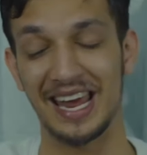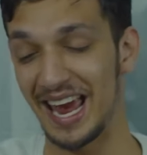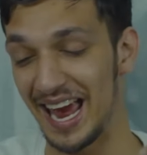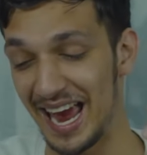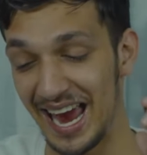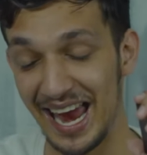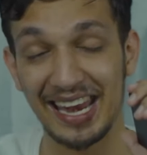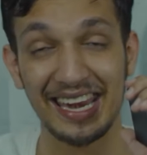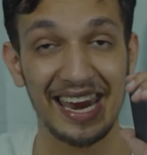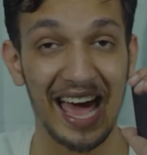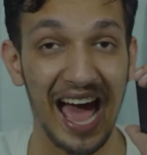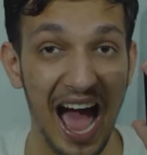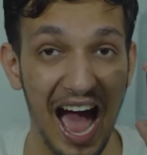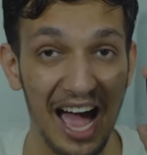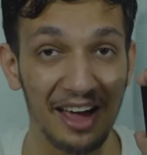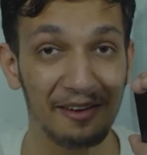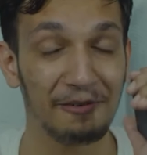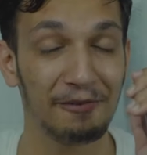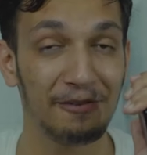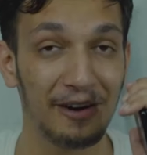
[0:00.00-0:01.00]
and
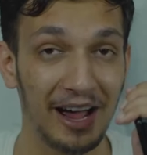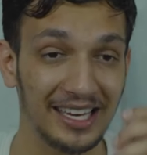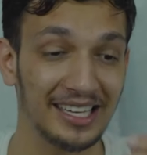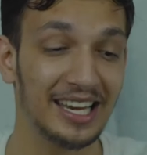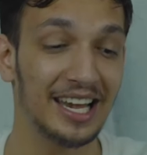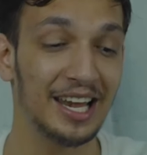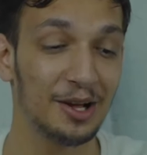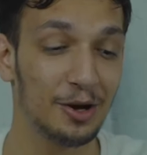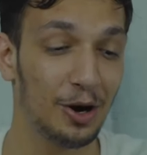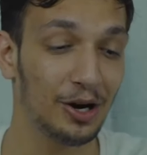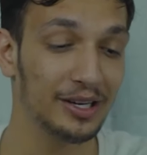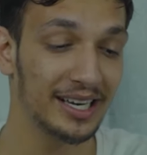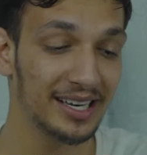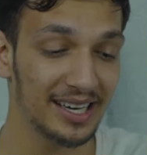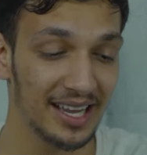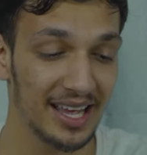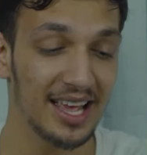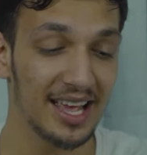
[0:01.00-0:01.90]
I finally got it